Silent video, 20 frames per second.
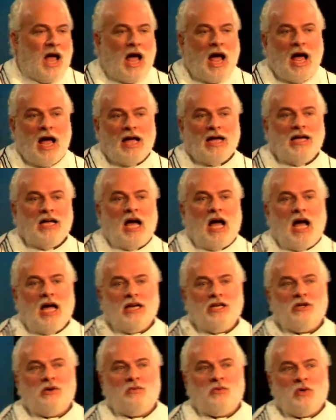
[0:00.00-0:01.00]
I, I
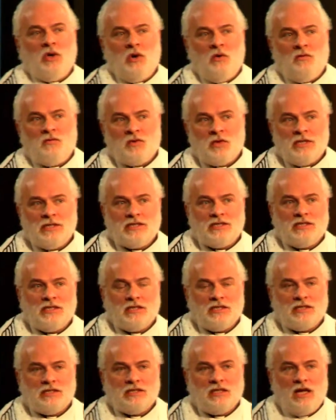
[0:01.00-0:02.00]
don't know, for
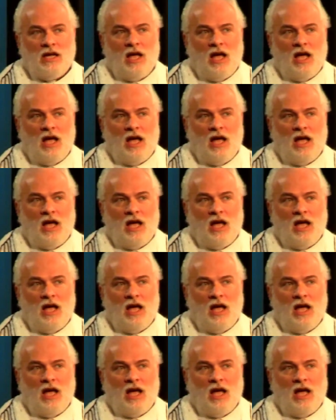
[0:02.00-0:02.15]
instance,